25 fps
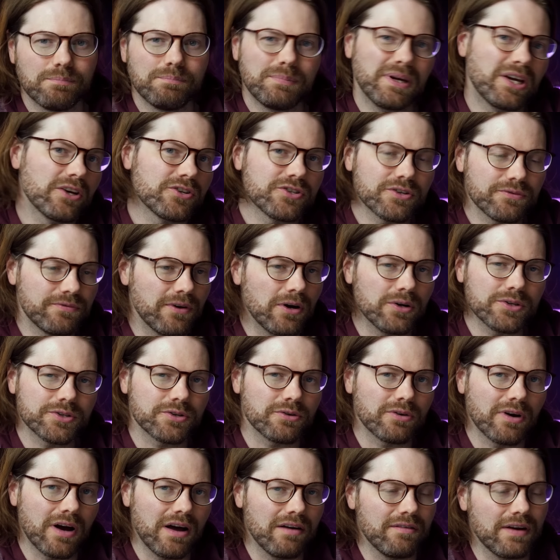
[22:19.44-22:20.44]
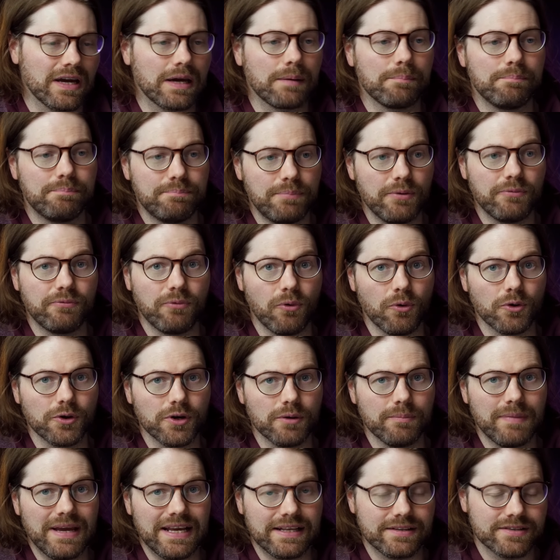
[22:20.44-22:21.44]
because your fills are arriving before
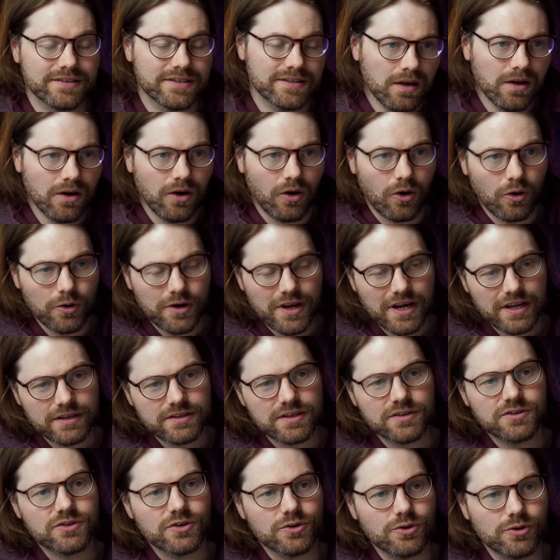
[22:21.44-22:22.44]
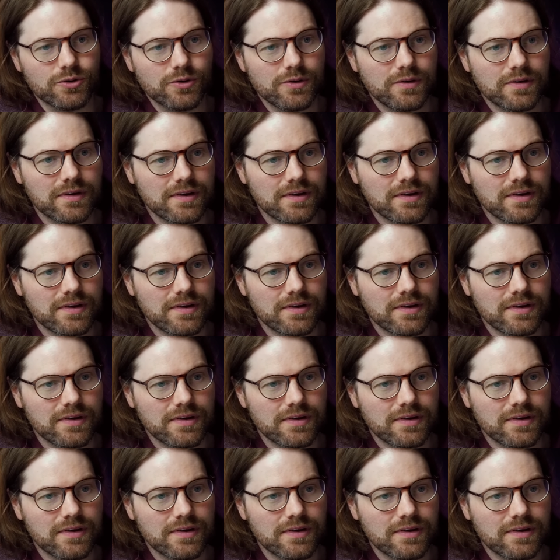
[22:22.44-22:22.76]
your mains. All you need to do